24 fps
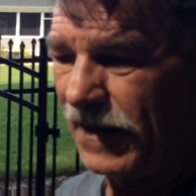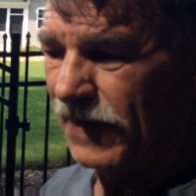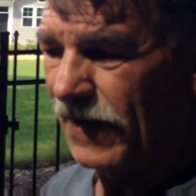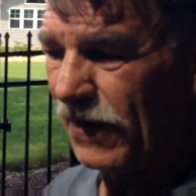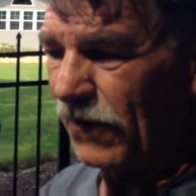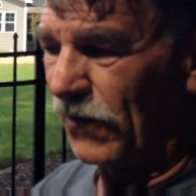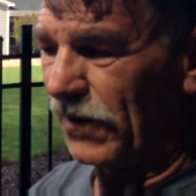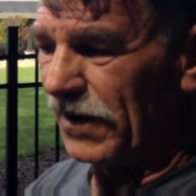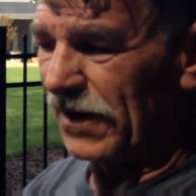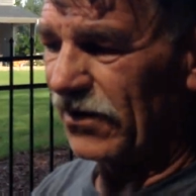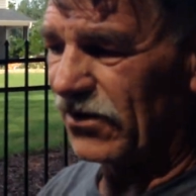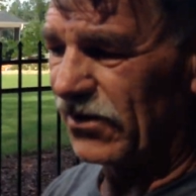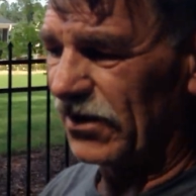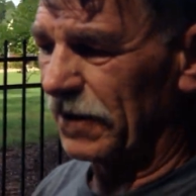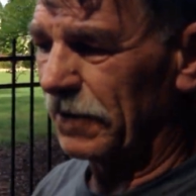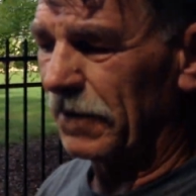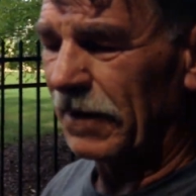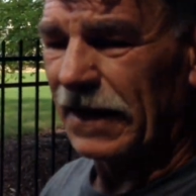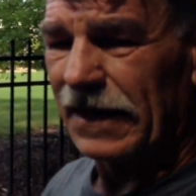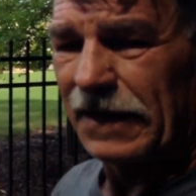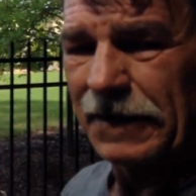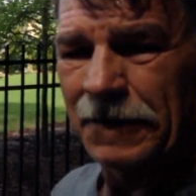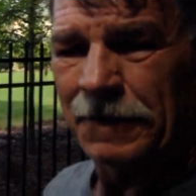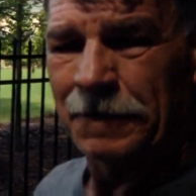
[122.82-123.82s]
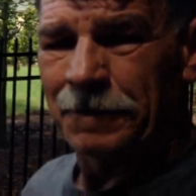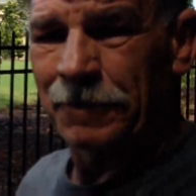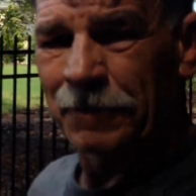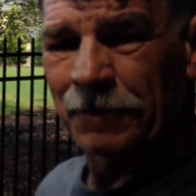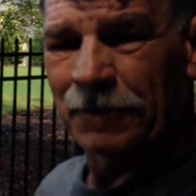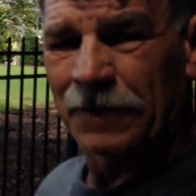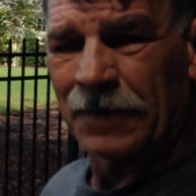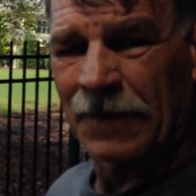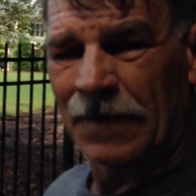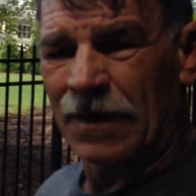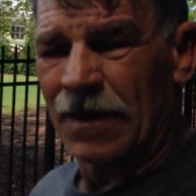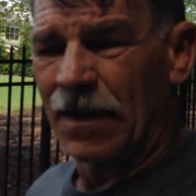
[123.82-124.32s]
it and then reassemble it.
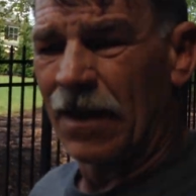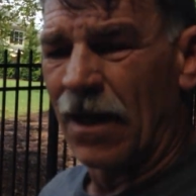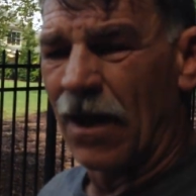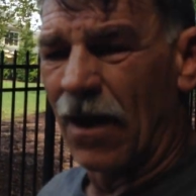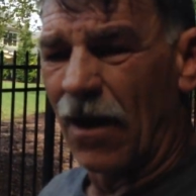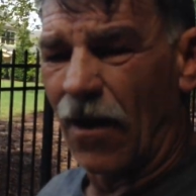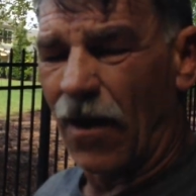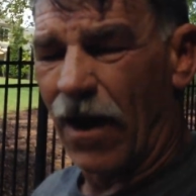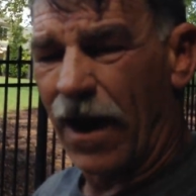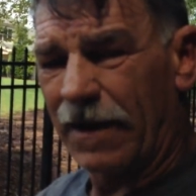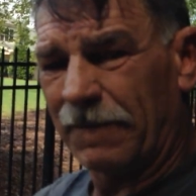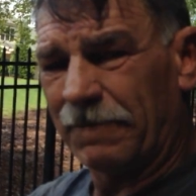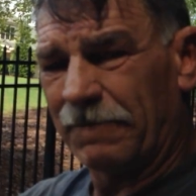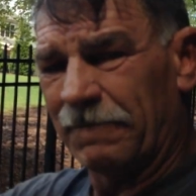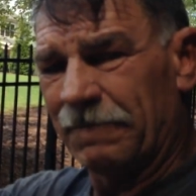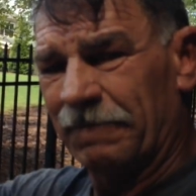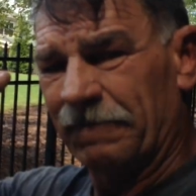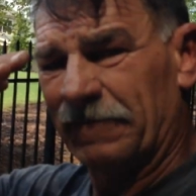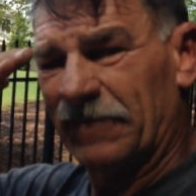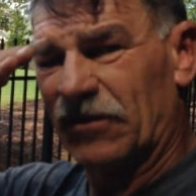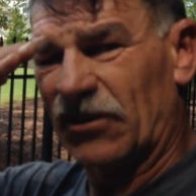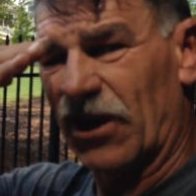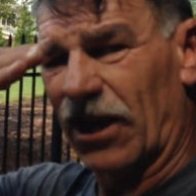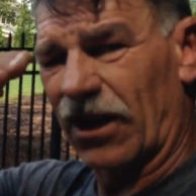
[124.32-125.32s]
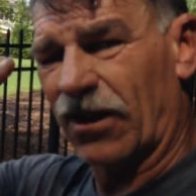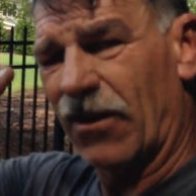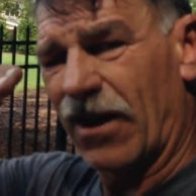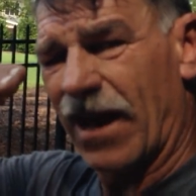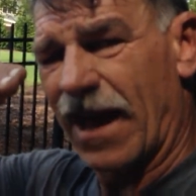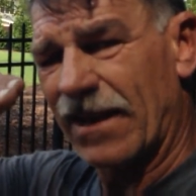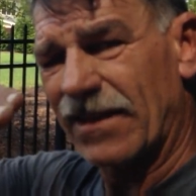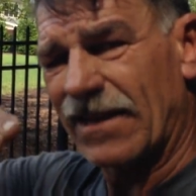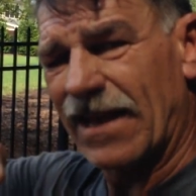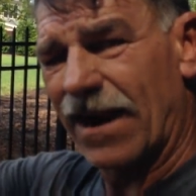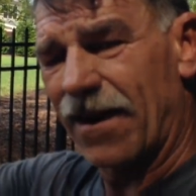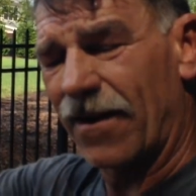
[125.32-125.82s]
All right, check you
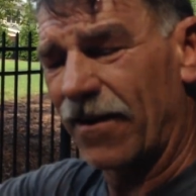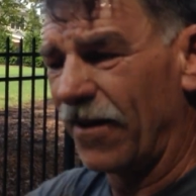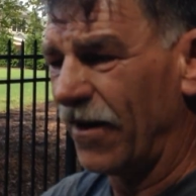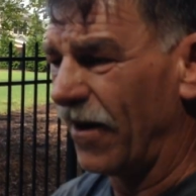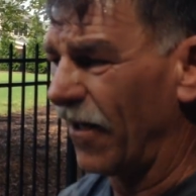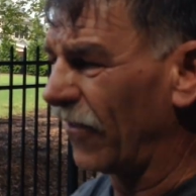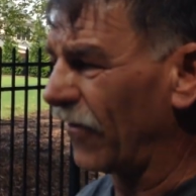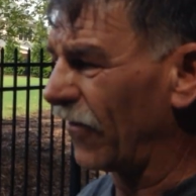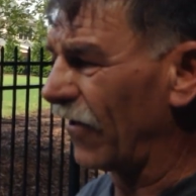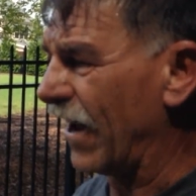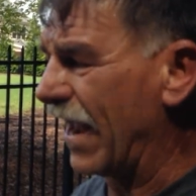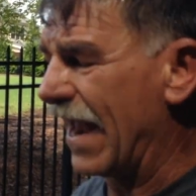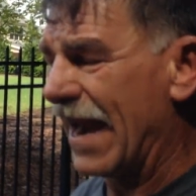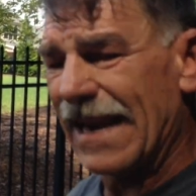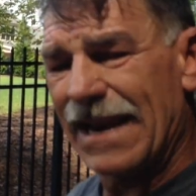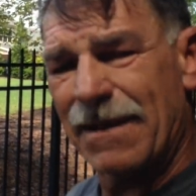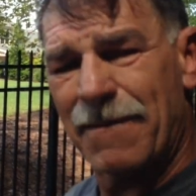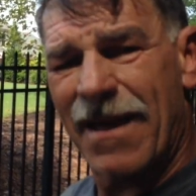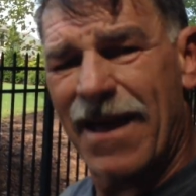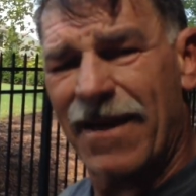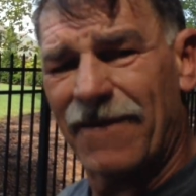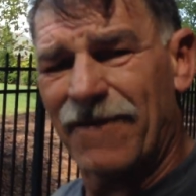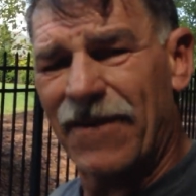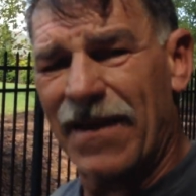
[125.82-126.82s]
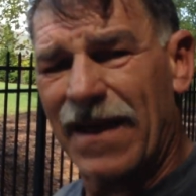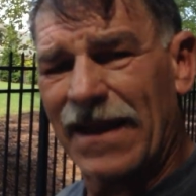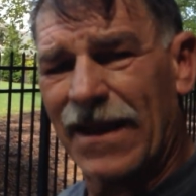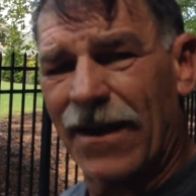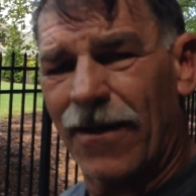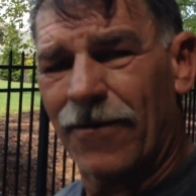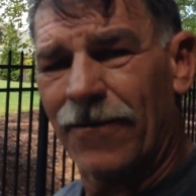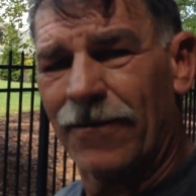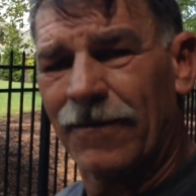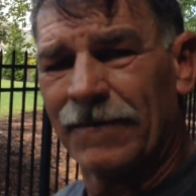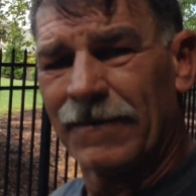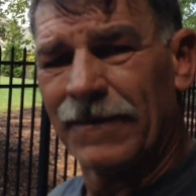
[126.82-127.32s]
guys out on another handyman
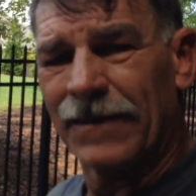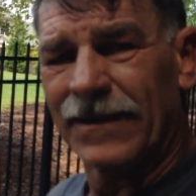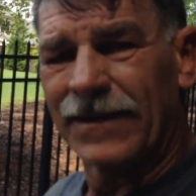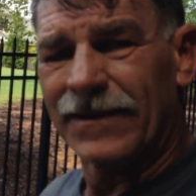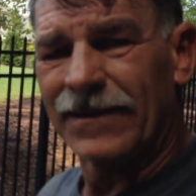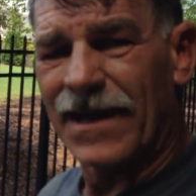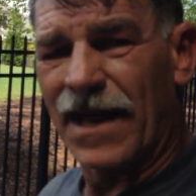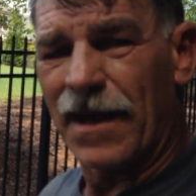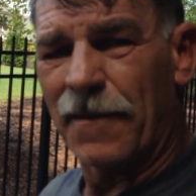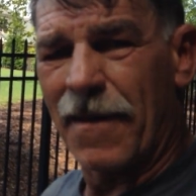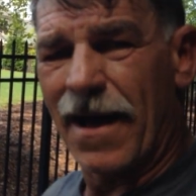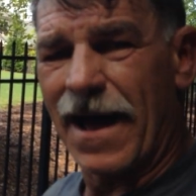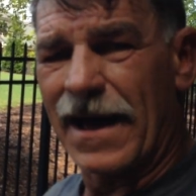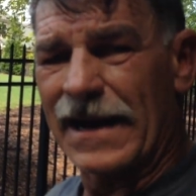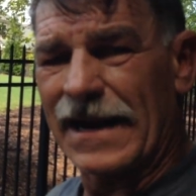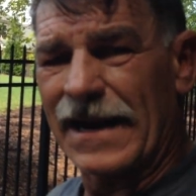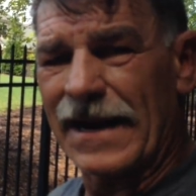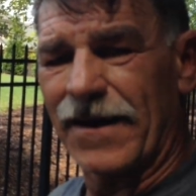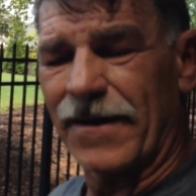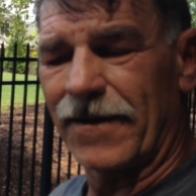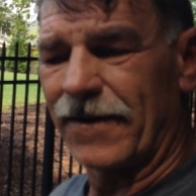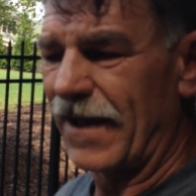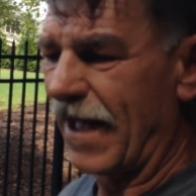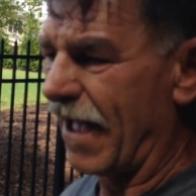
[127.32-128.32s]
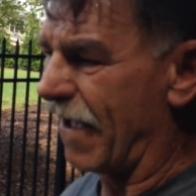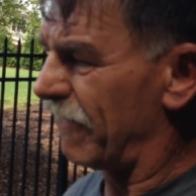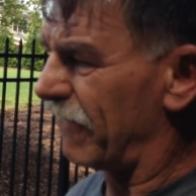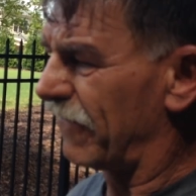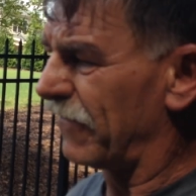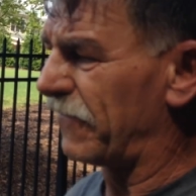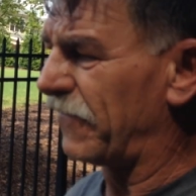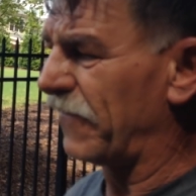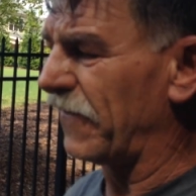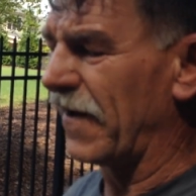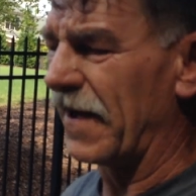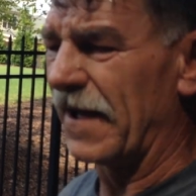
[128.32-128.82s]
video. Tom out of here,
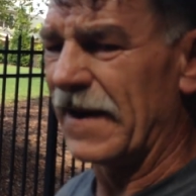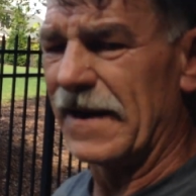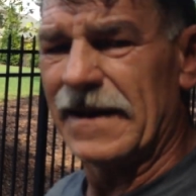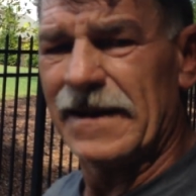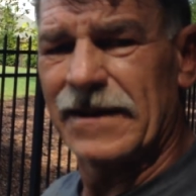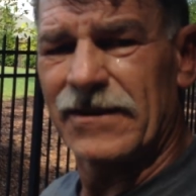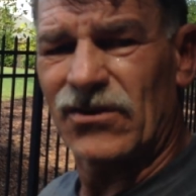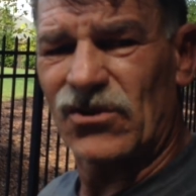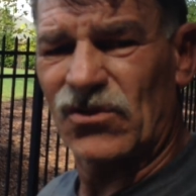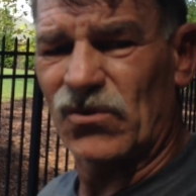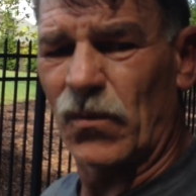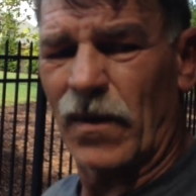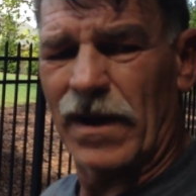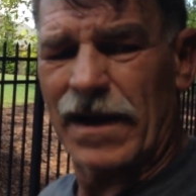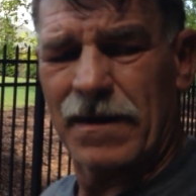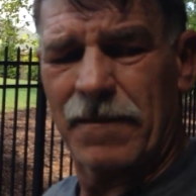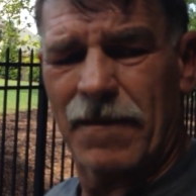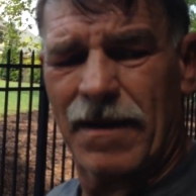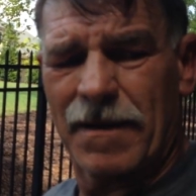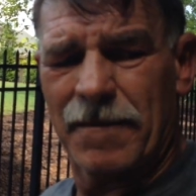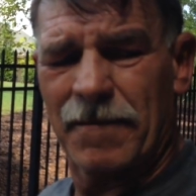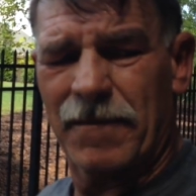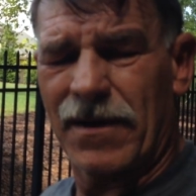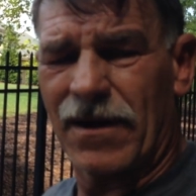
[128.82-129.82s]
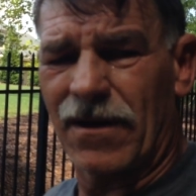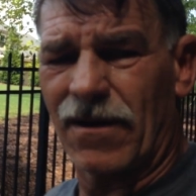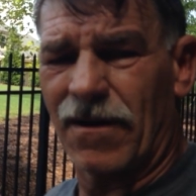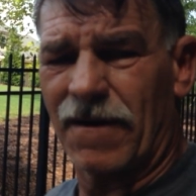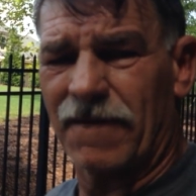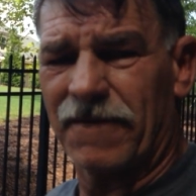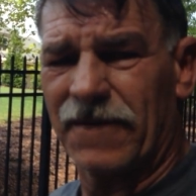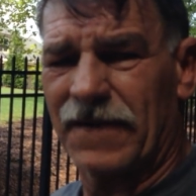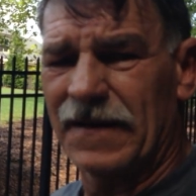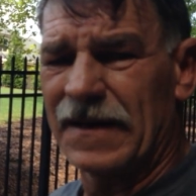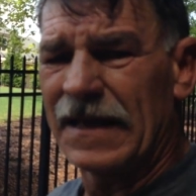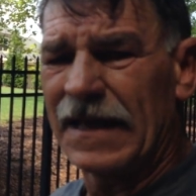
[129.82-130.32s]
having fun, sweating my butt
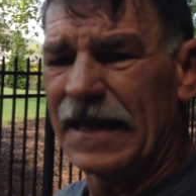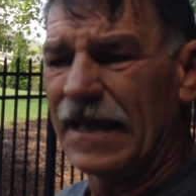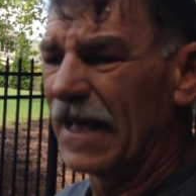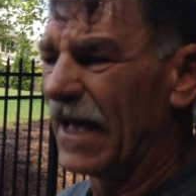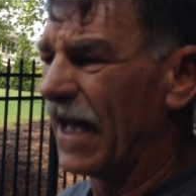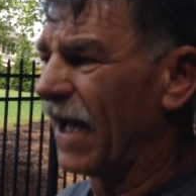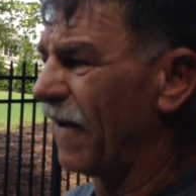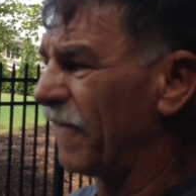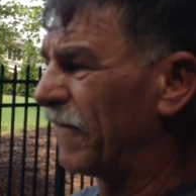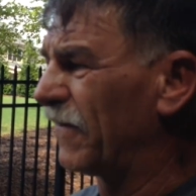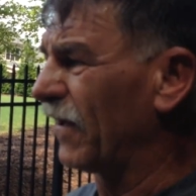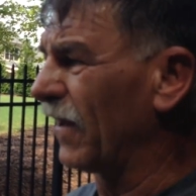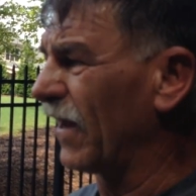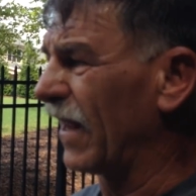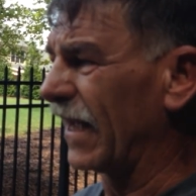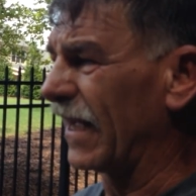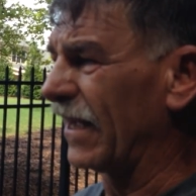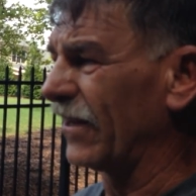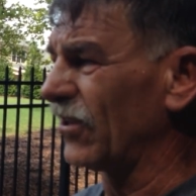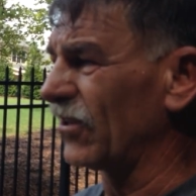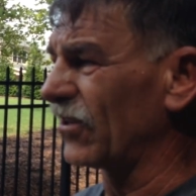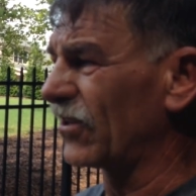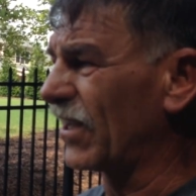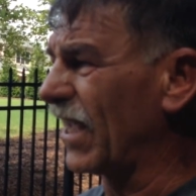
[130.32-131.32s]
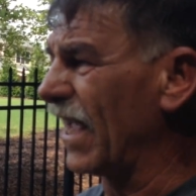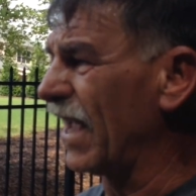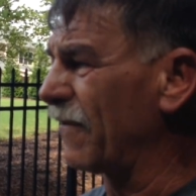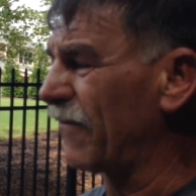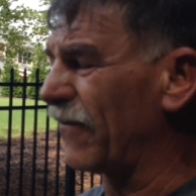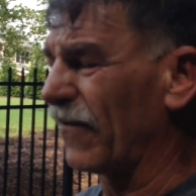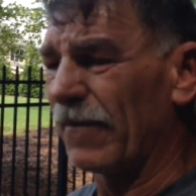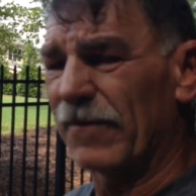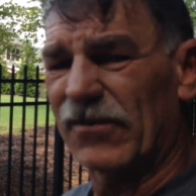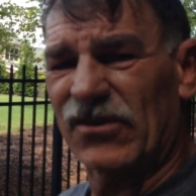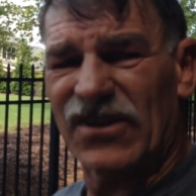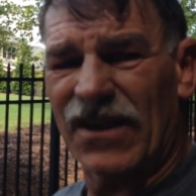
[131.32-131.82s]
off. I feel like I just came
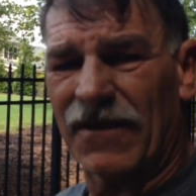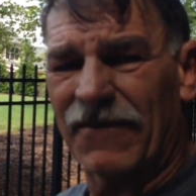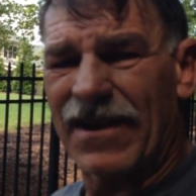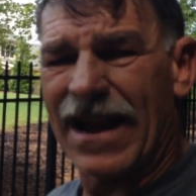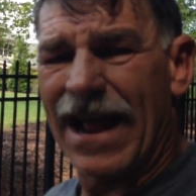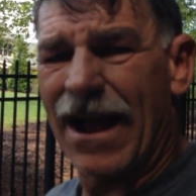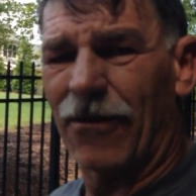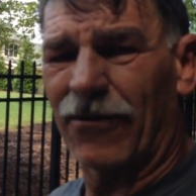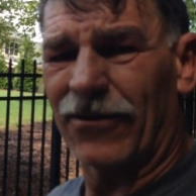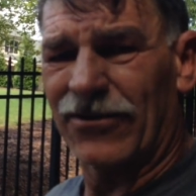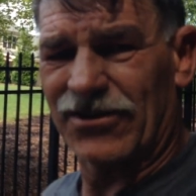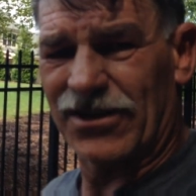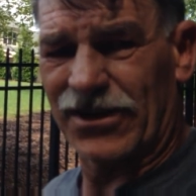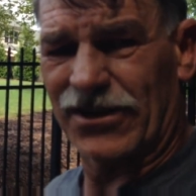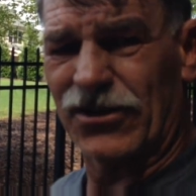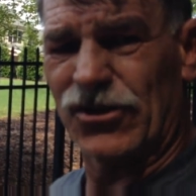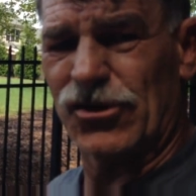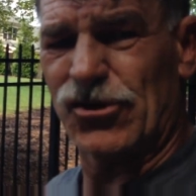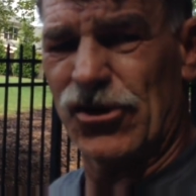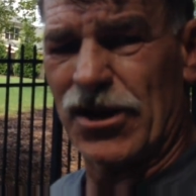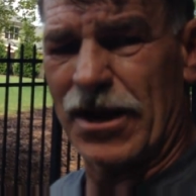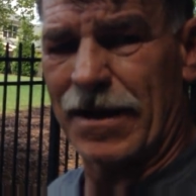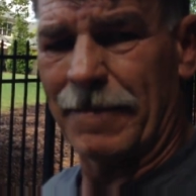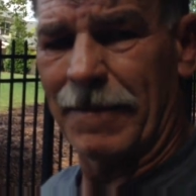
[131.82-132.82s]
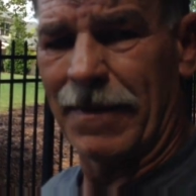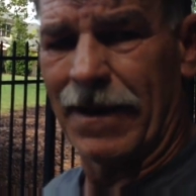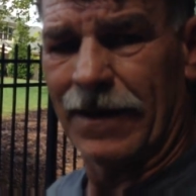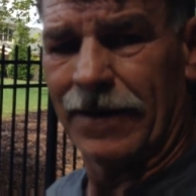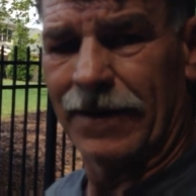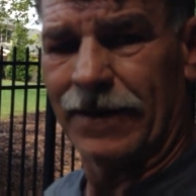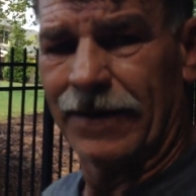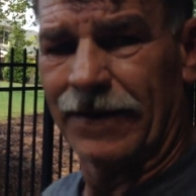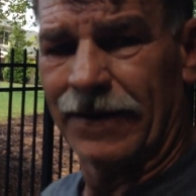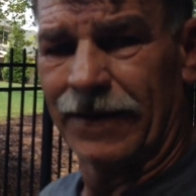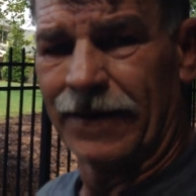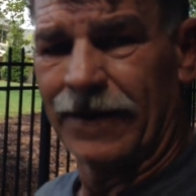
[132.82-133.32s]
from seven hours at the gym.
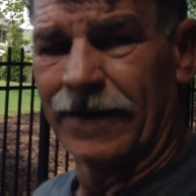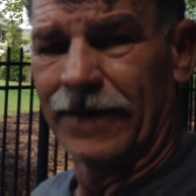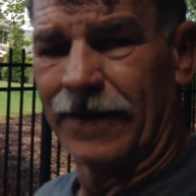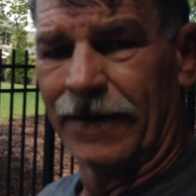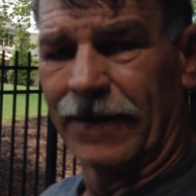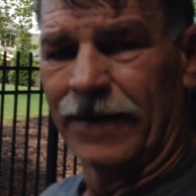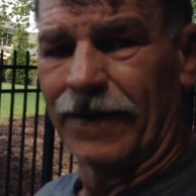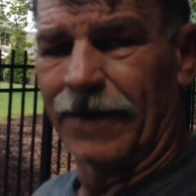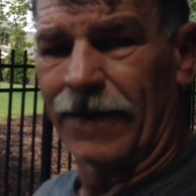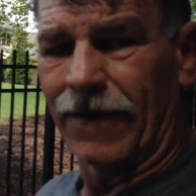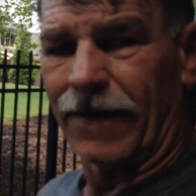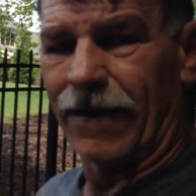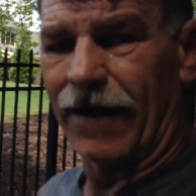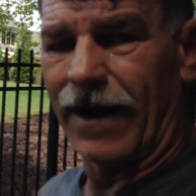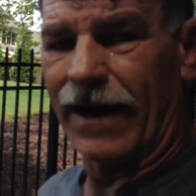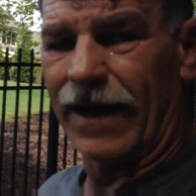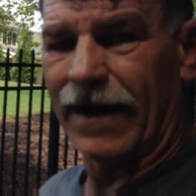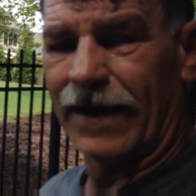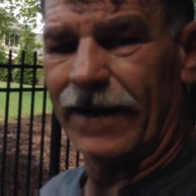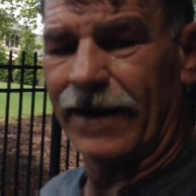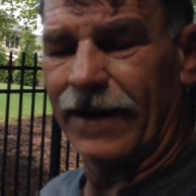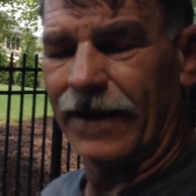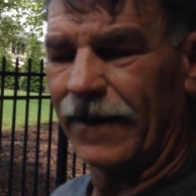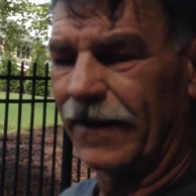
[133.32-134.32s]
All right.